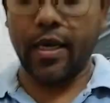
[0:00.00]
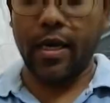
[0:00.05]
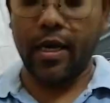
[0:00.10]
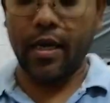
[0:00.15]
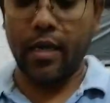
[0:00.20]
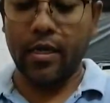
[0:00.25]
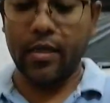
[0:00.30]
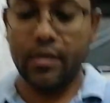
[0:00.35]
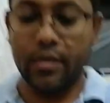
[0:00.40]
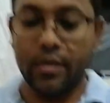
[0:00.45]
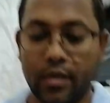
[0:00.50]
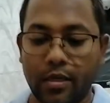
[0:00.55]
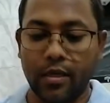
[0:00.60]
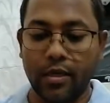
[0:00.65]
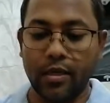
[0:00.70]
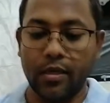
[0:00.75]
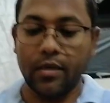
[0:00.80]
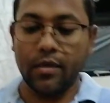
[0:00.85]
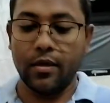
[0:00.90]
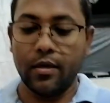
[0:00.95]
can
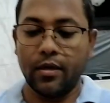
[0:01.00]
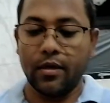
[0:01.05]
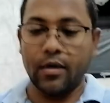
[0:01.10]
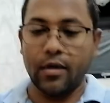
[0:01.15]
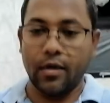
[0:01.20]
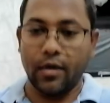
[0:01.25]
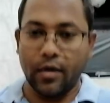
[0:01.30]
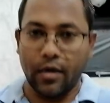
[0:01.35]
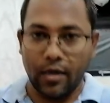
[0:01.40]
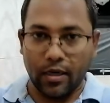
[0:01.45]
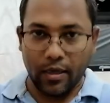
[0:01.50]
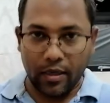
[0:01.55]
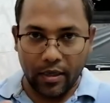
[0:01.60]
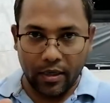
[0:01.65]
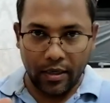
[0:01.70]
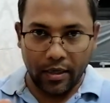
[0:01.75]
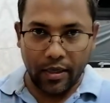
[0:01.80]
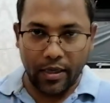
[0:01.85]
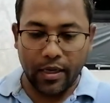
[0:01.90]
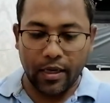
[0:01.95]
easily
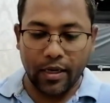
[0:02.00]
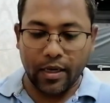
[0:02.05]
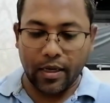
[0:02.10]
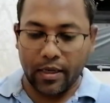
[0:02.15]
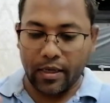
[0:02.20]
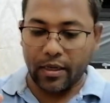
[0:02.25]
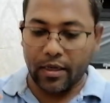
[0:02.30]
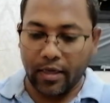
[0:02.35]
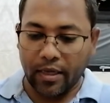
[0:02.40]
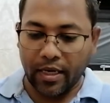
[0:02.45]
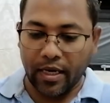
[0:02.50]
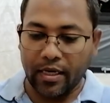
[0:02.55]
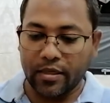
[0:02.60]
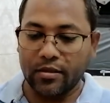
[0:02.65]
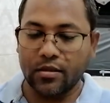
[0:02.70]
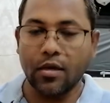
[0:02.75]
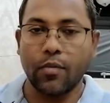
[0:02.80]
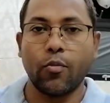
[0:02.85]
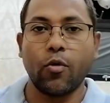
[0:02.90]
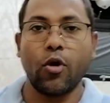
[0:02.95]

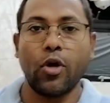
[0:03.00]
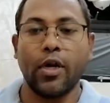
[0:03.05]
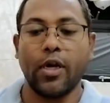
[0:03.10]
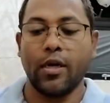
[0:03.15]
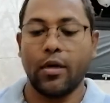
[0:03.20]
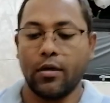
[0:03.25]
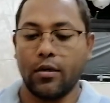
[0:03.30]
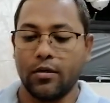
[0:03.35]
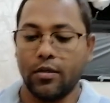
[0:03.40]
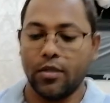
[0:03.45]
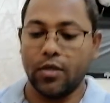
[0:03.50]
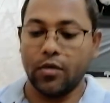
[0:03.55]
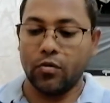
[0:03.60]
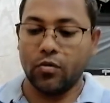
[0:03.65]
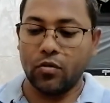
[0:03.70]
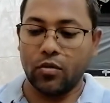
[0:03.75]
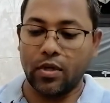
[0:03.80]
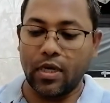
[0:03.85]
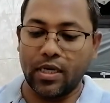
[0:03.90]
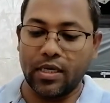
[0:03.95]
catch the pollen due
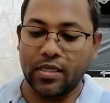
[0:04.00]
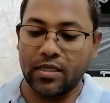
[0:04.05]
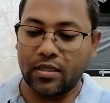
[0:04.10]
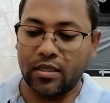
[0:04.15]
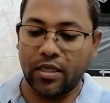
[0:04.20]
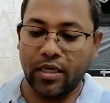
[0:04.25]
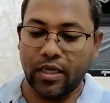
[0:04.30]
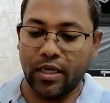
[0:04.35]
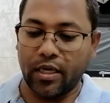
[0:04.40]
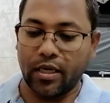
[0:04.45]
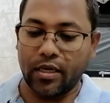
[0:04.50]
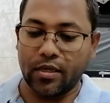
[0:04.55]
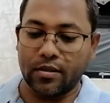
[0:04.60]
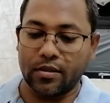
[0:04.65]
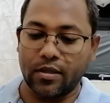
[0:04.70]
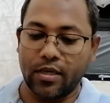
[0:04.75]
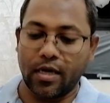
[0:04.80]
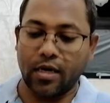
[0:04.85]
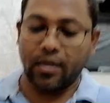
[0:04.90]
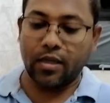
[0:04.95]
to the
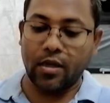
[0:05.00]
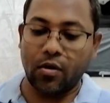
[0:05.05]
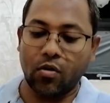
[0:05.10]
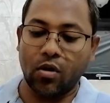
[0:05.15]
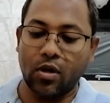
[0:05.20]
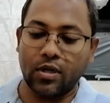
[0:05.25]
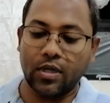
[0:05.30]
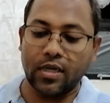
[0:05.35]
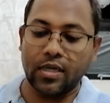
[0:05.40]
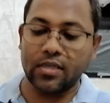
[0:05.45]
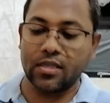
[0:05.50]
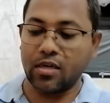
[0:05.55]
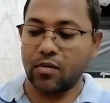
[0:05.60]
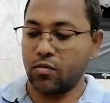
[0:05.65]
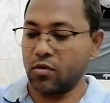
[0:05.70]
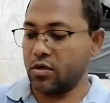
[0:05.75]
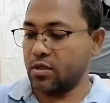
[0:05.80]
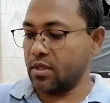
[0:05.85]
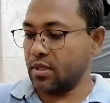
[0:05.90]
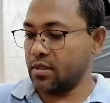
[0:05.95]
stickiness and the watery
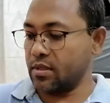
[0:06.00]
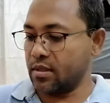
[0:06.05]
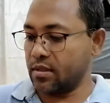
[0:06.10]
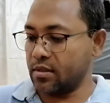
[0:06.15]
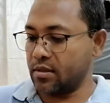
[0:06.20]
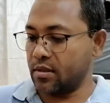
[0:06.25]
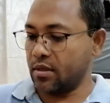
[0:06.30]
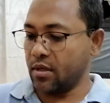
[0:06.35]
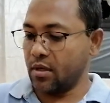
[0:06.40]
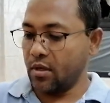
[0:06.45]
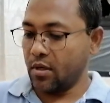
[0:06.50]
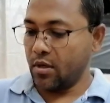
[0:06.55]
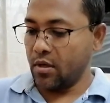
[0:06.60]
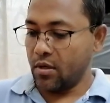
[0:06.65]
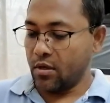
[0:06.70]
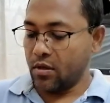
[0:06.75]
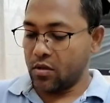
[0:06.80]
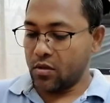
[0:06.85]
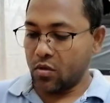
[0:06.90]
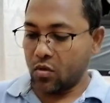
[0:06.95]
substances.
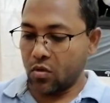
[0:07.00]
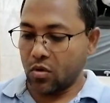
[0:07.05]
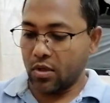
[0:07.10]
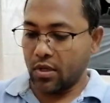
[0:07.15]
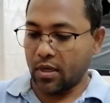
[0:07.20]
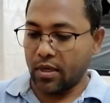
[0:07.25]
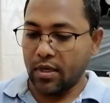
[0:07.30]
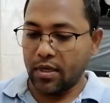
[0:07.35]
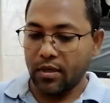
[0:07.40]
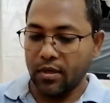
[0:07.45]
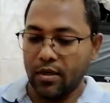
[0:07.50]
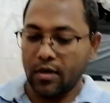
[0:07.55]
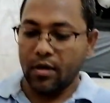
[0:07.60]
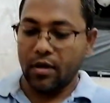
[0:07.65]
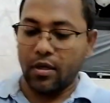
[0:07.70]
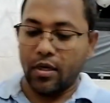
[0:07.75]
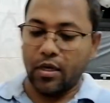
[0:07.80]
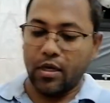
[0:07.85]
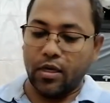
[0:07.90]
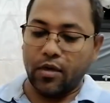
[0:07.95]
So
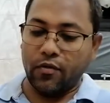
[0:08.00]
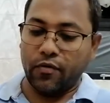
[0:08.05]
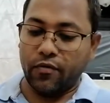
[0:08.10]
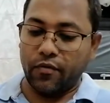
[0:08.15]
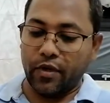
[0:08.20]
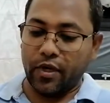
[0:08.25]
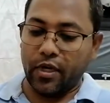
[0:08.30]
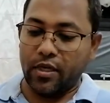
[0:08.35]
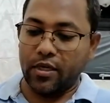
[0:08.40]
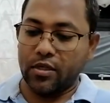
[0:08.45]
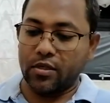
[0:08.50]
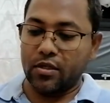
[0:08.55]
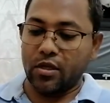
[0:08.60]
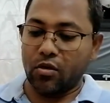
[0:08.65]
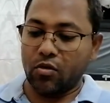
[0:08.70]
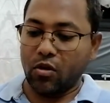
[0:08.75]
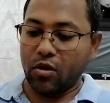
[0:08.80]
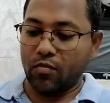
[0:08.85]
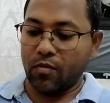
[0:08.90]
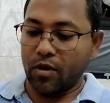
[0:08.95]
if it is the
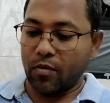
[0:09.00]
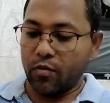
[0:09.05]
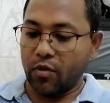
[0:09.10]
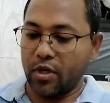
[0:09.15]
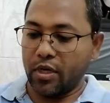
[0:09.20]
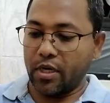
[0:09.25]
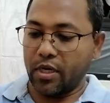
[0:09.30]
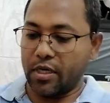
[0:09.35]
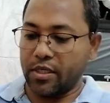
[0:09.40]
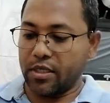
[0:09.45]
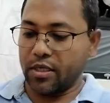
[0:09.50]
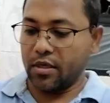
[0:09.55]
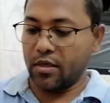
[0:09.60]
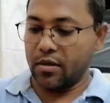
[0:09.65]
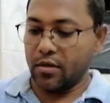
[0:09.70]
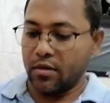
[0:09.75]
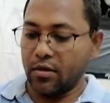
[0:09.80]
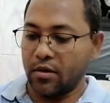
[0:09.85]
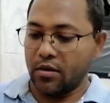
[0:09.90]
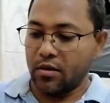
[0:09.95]
normal pollination,
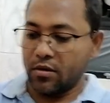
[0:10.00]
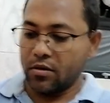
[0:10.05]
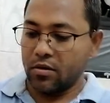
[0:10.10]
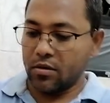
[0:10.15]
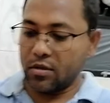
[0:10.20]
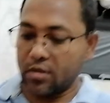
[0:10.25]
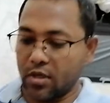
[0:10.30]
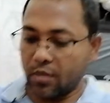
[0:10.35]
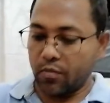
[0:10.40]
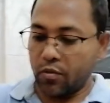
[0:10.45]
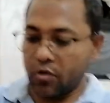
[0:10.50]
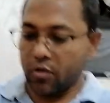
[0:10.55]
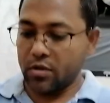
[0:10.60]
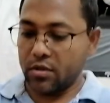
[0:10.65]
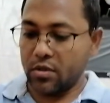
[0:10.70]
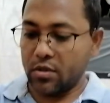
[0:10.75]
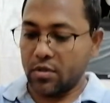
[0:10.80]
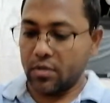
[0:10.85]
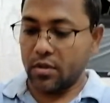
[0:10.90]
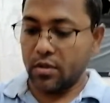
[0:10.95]
so
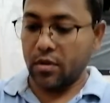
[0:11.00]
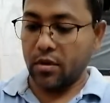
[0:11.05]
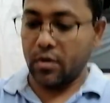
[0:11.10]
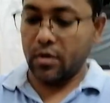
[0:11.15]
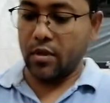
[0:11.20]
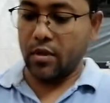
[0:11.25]
suppose